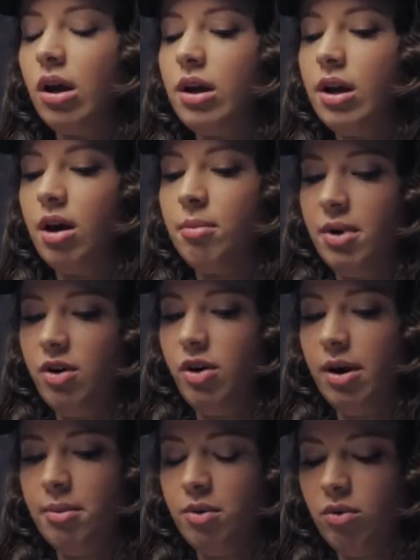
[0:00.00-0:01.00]
and now my
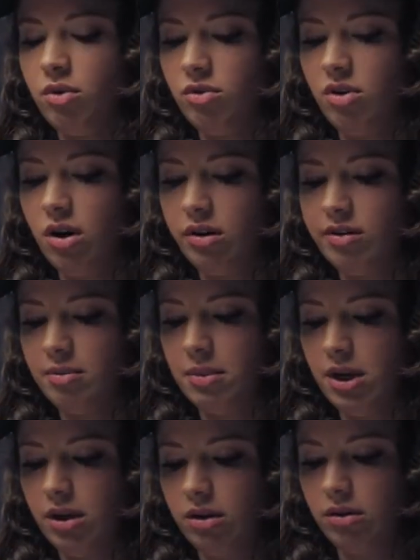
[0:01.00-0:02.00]
grandma won't talk to
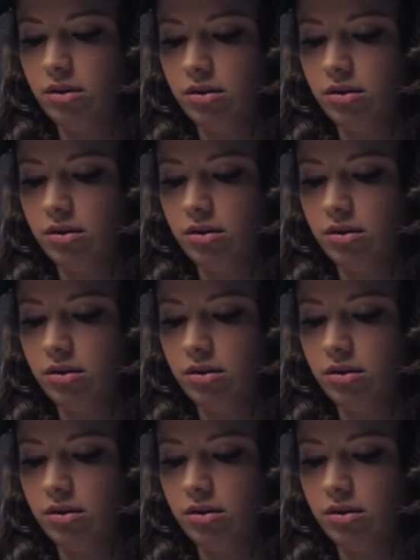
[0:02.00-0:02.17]
me.